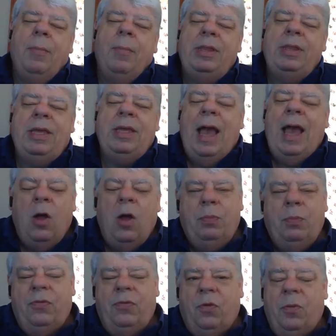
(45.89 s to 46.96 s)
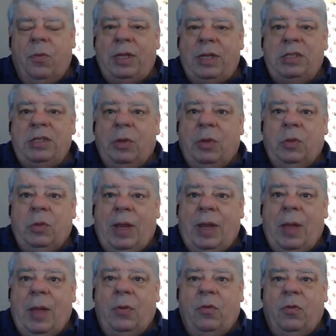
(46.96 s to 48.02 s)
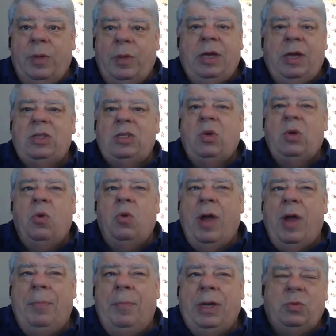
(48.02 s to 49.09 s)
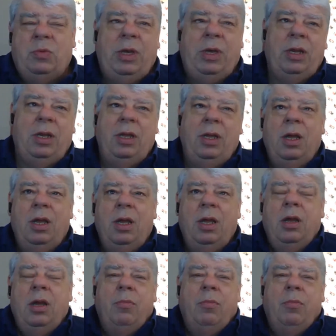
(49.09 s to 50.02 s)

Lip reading: But the output formats, the multiple output formats, make it so great because we can